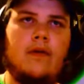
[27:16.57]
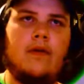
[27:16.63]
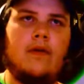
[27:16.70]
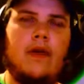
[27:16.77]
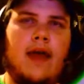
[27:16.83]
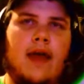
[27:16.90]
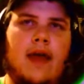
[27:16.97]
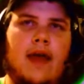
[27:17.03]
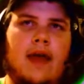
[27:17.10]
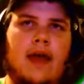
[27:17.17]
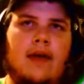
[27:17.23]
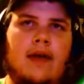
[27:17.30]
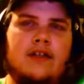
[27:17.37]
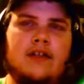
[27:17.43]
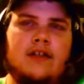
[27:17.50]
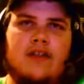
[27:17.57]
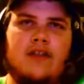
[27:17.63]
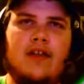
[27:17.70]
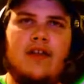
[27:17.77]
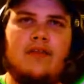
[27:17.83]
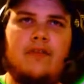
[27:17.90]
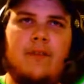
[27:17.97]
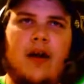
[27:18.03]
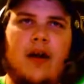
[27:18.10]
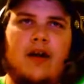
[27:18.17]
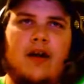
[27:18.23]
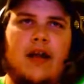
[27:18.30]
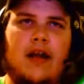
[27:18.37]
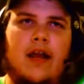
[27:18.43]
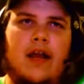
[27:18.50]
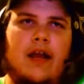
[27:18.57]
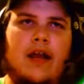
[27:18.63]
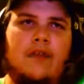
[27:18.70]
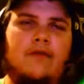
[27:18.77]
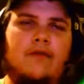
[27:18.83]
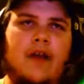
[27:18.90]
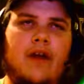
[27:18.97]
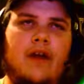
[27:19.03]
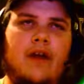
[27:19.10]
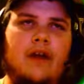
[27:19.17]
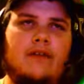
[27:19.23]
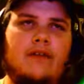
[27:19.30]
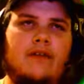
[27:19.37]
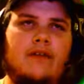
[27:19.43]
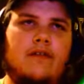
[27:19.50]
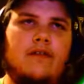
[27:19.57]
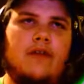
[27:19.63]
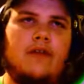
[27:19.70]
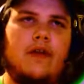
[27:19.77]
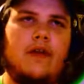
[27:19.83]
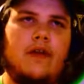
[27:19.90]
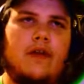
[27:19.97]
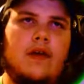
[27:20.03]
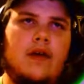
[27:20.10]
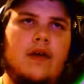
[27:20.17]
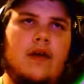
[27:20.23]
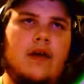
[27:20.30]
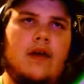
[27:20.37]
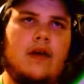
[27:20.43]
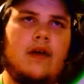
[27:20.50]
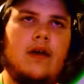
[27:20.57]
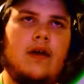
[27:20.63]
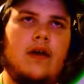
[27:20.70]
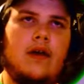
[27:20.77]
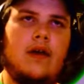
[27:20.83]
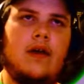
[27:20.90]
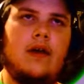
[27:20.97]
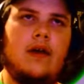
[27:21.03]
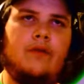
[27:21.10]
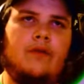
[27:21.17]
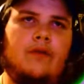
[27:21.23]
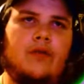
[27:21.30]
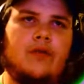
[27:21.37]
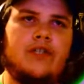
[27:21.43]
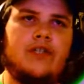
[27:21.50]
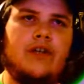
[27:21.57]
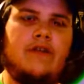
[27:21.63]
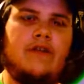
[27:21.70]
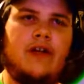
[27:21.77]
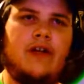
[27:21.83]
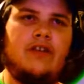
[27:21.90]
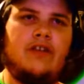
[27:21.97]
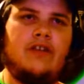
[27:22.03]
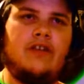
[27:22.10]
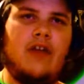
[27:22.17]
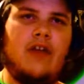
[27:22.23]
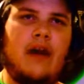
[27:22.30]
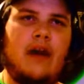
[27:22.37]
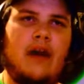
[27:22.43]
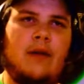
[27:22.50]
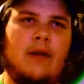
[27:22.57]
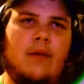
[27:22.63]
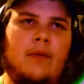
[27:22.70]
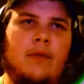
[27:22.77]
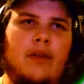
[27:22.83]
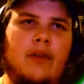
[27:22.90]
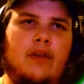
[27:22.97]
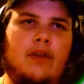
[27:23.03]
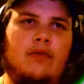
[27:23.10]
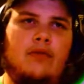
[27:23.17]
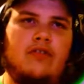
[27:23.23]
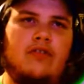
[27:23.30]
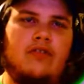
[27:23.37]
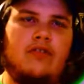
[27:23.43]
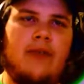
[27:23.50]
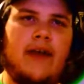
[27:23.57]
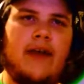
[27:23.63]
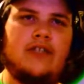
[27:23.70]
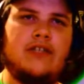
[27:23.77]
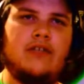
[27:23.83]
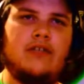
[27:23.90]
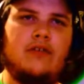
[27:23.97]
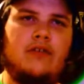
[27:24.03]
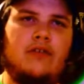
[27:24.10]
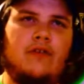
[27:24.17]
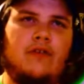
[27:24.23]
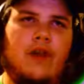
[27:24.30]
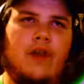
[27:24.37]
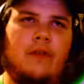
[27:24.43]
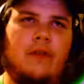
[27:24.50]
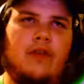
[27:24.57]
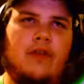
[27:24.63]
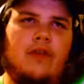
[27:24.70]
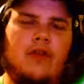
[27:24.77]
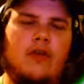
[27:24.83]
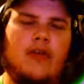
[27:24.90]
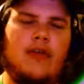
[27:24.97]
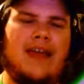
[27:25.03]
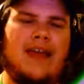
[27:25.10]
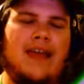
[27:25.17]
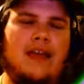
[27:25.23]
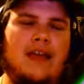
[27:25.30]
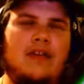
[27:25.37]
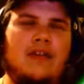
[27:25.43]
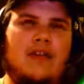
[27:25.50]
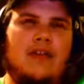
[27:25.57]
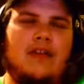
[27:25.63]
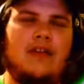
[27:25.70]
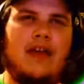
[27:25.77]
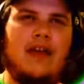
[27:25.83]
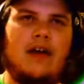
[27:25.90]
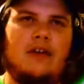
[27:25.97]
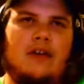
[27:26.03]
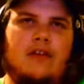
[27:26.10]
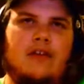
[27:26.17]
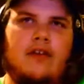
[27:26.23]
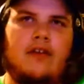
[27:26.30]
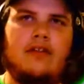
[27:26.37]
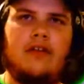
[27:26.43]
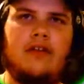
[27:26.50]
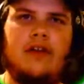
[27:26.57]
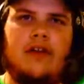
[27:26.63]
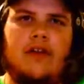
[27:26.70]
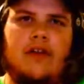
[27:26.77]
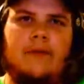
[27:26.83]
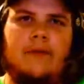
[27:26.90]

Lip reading: And it shows that it's a berry variant. How unfortunate of us. We lose this match due to the Flare Blitz. It's going to easily take out our Celesteela.